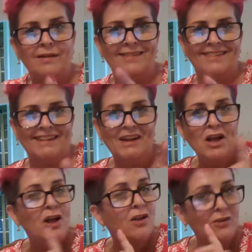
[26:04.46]

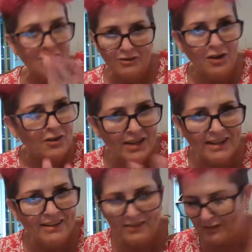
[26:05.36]
it's not the
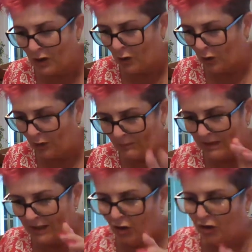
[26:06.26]
end of the haul,
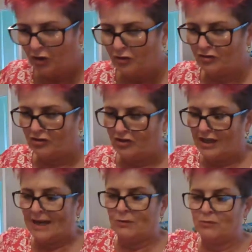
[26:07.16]
because
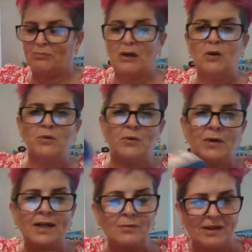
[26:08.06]
I was blown
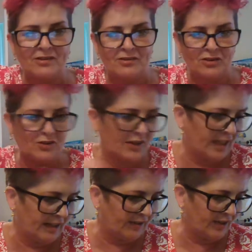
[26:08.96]
away when I saw
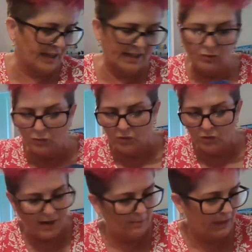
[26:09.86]
these, and I couldn't
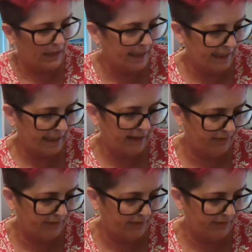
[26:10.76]
quite believe